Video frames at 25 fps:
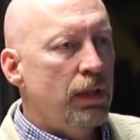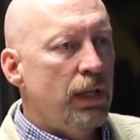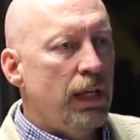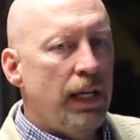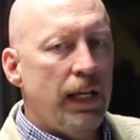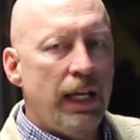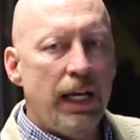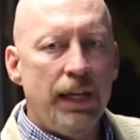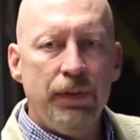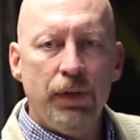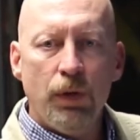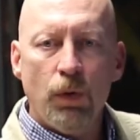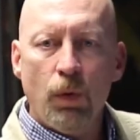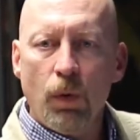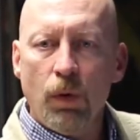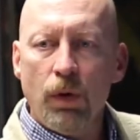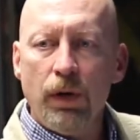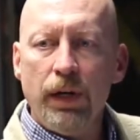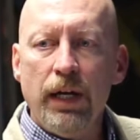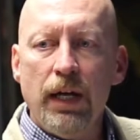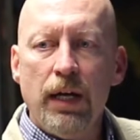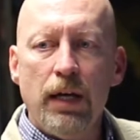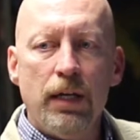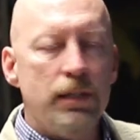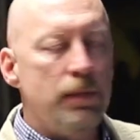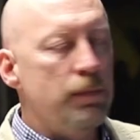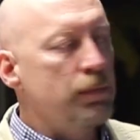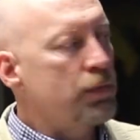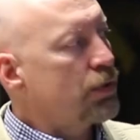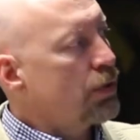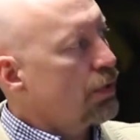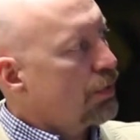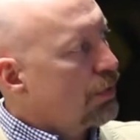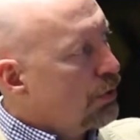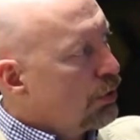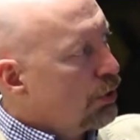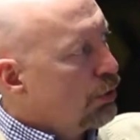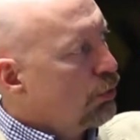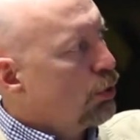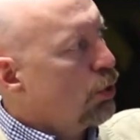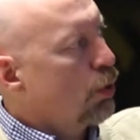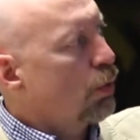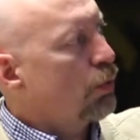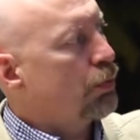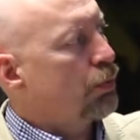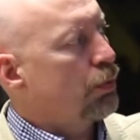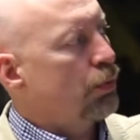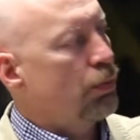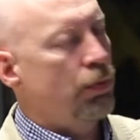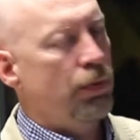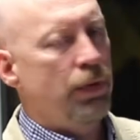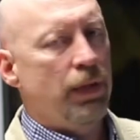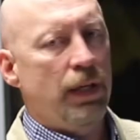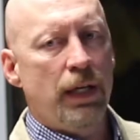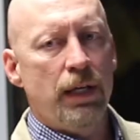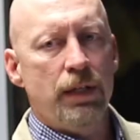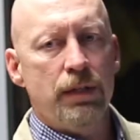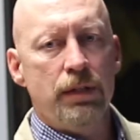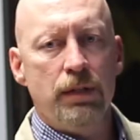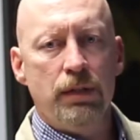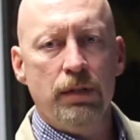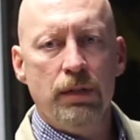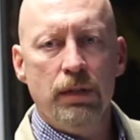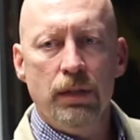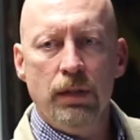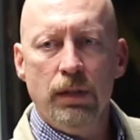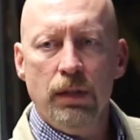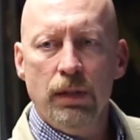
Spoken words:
and had the orgasms that go through this,